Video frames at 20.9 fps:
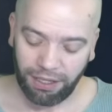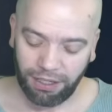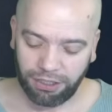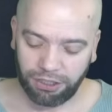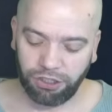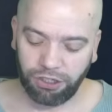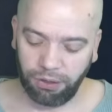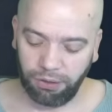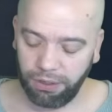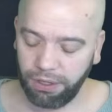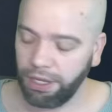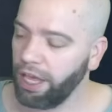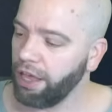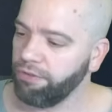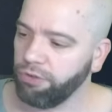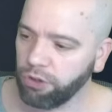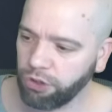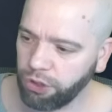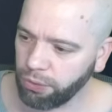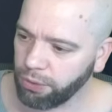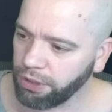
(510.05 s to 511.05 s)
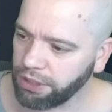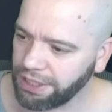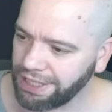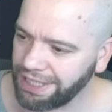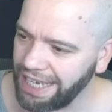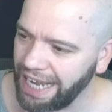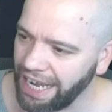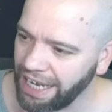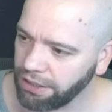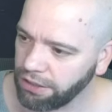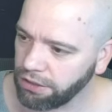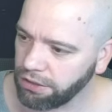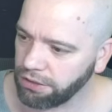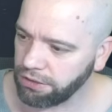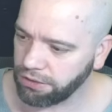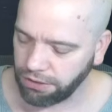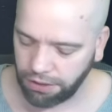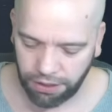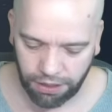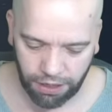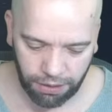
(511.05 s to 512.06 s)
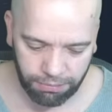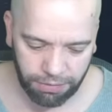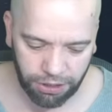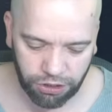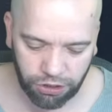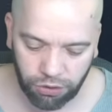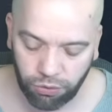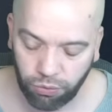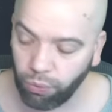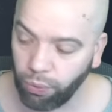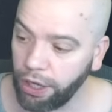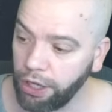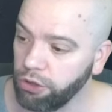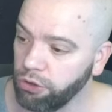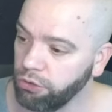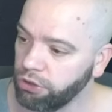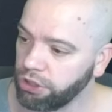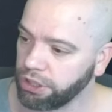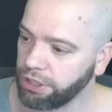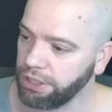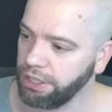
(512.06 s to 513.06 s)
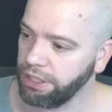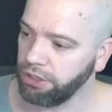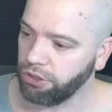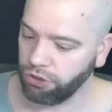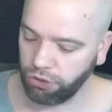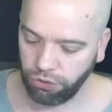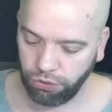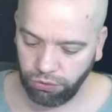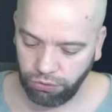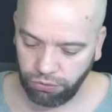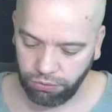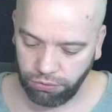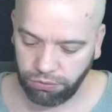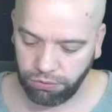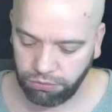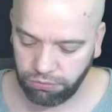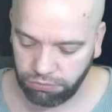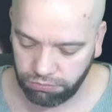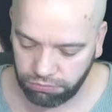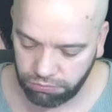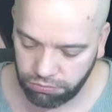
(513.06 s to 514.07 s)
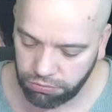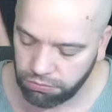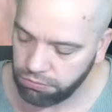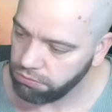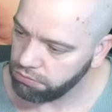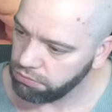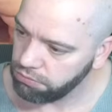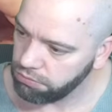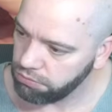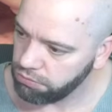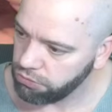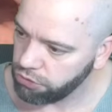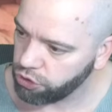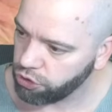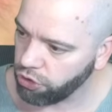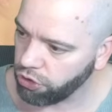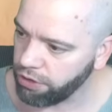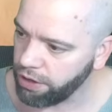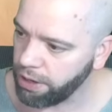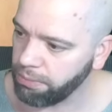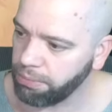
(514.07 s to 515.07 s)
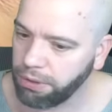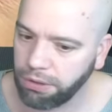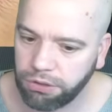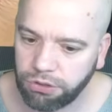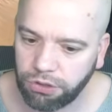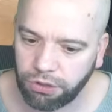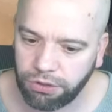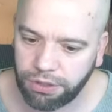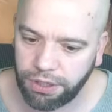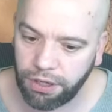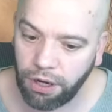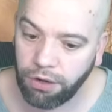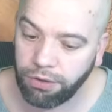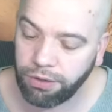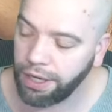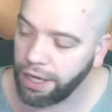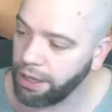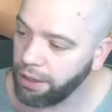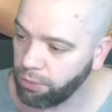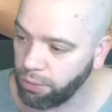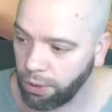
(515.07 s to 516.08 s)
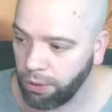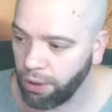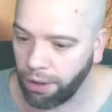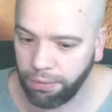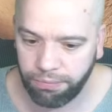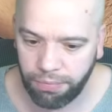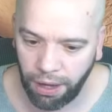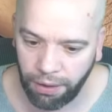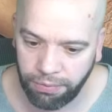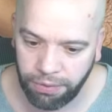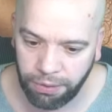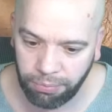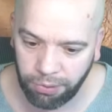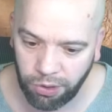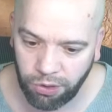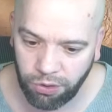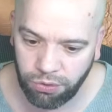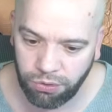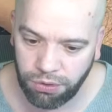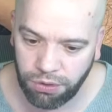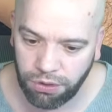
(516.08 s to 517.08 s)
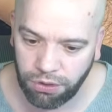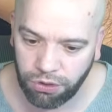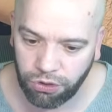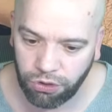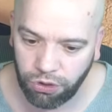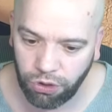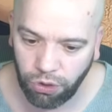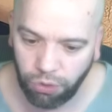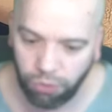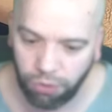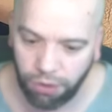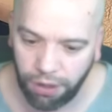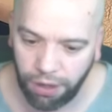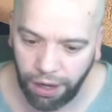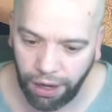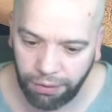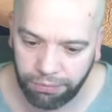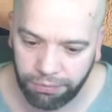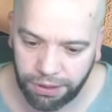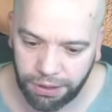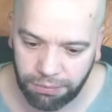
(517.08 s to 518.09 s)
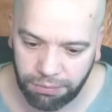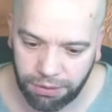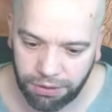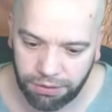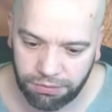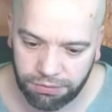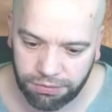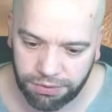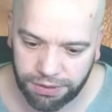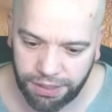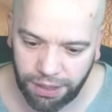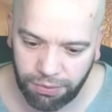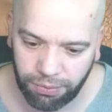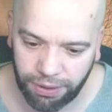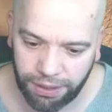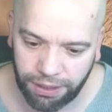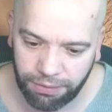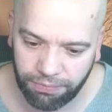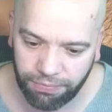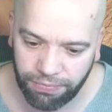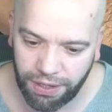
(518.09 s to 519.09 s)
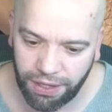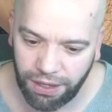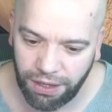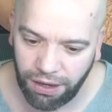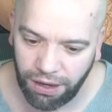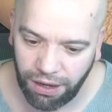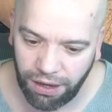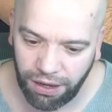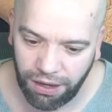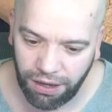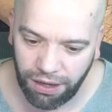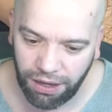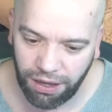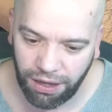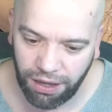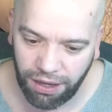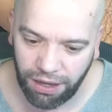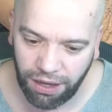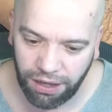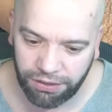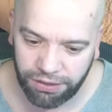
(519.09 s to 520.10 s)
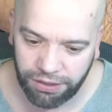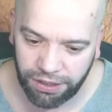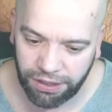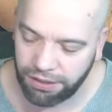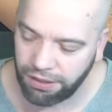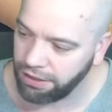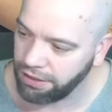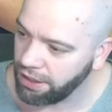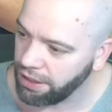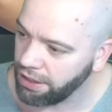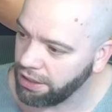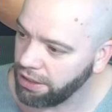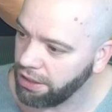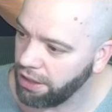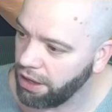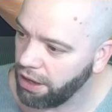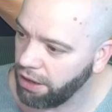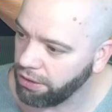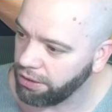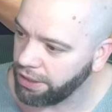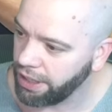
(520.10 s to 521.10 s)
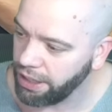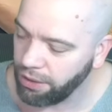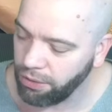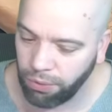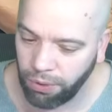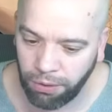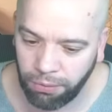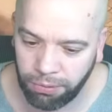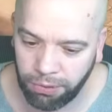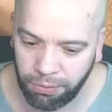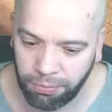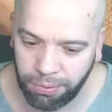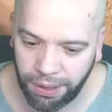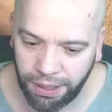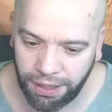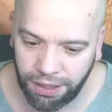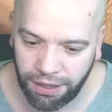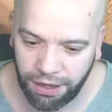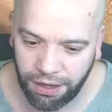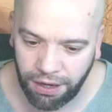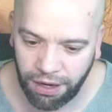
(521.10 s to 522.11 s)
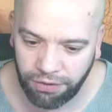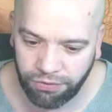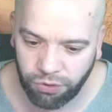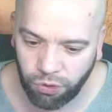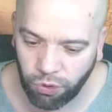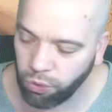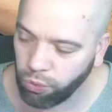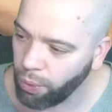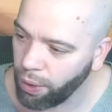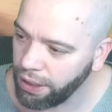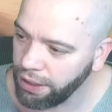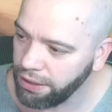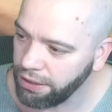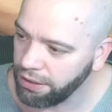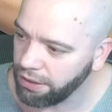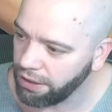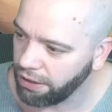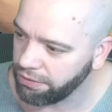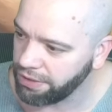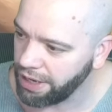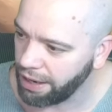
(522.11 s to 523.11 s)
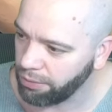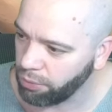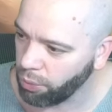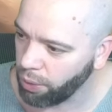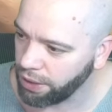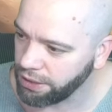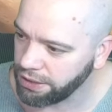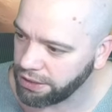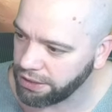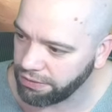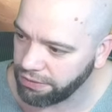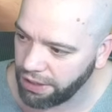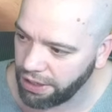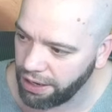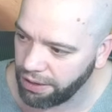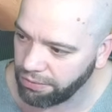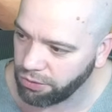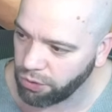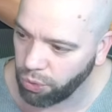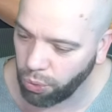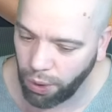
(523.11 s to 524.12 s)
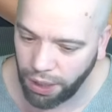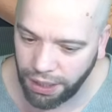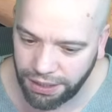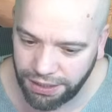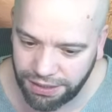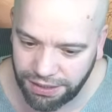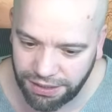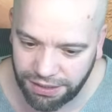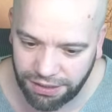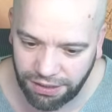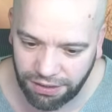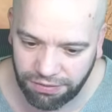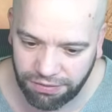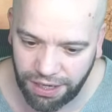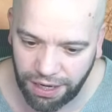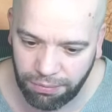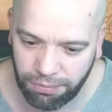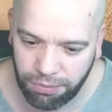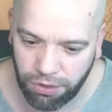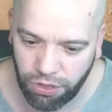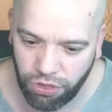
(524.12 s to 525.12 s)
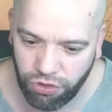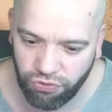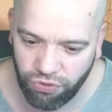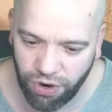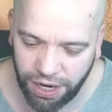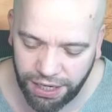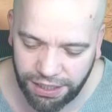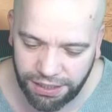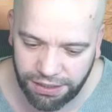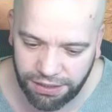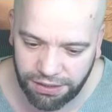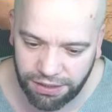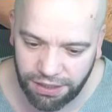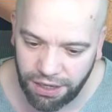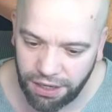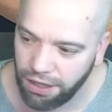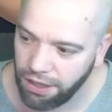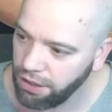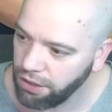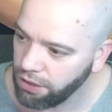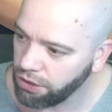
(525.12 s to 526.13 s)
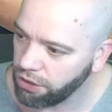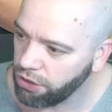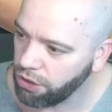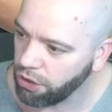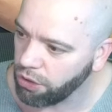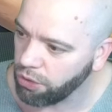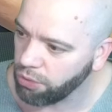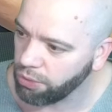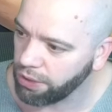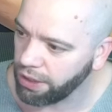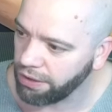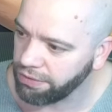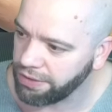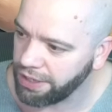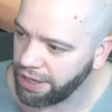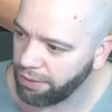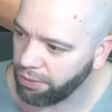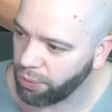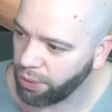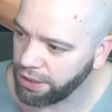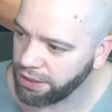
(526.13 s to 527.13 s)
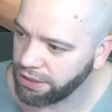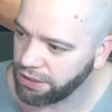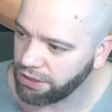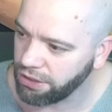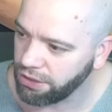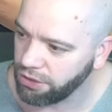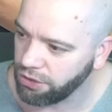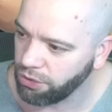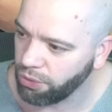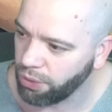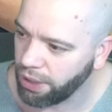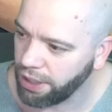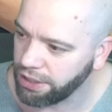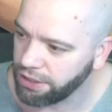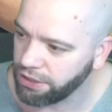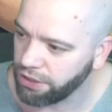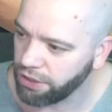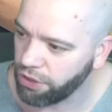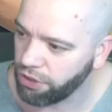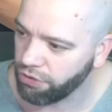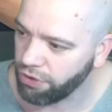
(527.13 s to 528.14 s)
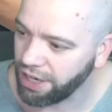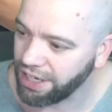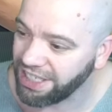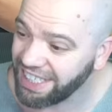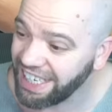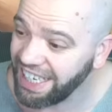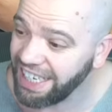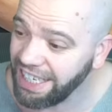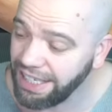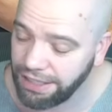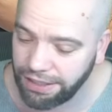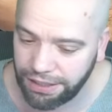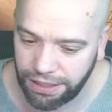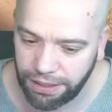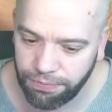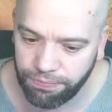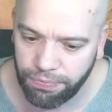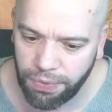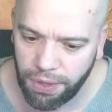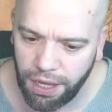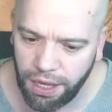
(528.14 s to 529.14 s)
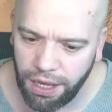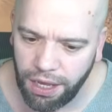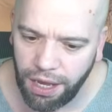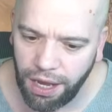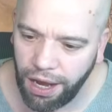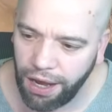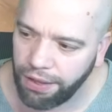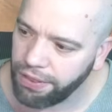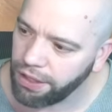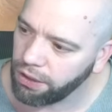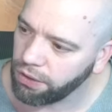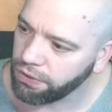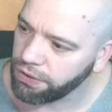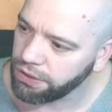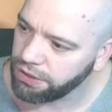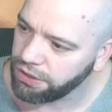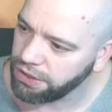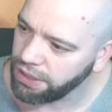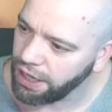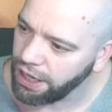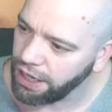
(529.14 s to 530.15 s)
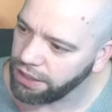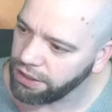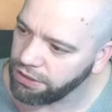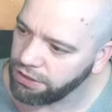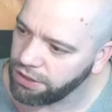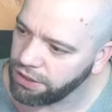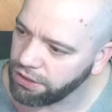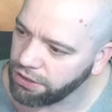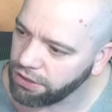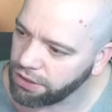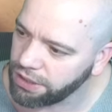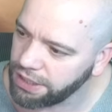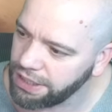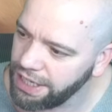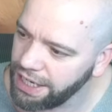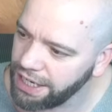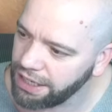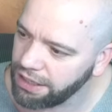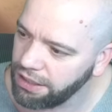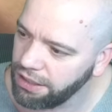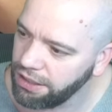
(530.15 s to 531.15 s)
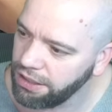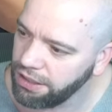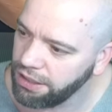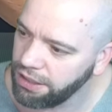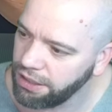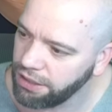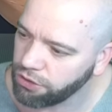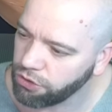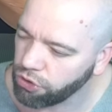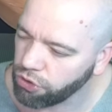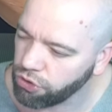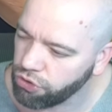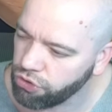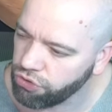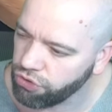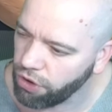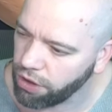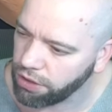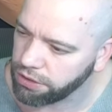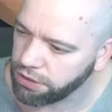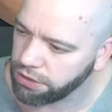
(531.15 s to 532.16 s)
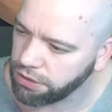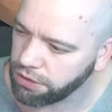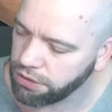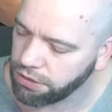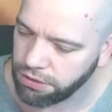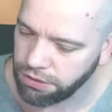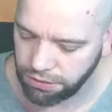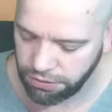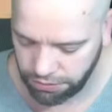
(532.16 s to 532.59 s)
So if you're doing a standard mission where you just need to score up, so you say, okay, well, I'm the blue, cool, I'm going to be, it's that way up. Okay, well, blue player, I've scored 1, I've tapped once, I've tapped twice, I've tapped thrice. Cool, well, I've tapped once, twice, thrice, easy. And then on the side, you see it's got a tick, got a cross.